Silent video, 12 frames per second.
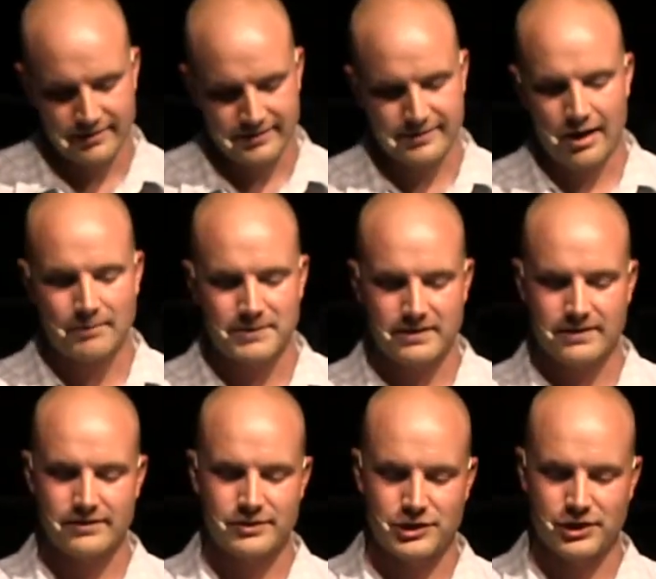stopped at
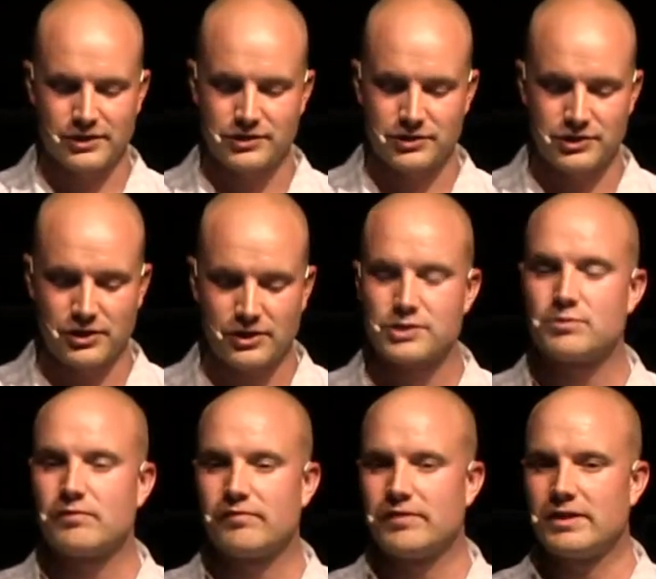another church, the church
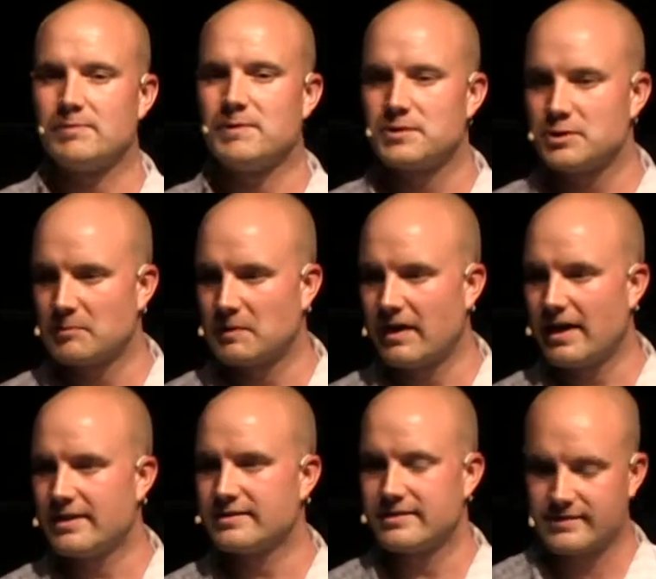would fill up their
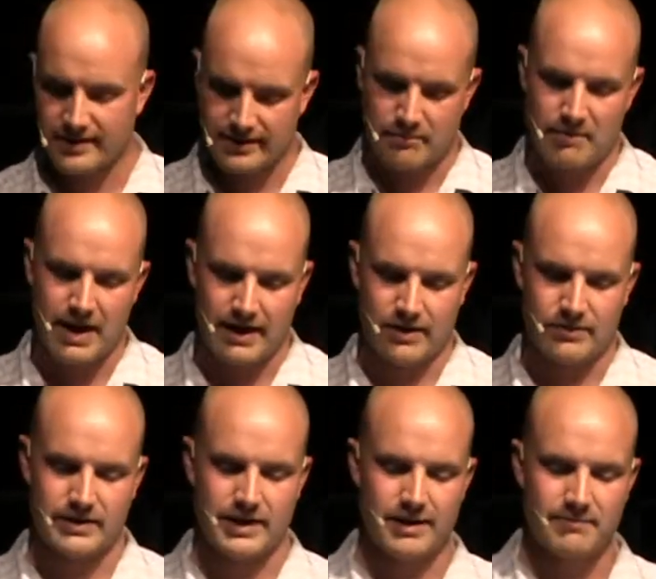supplies and send them back
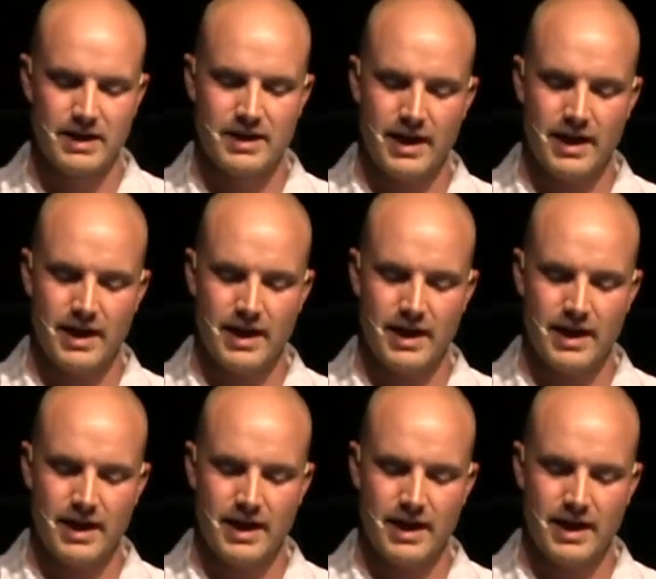out again.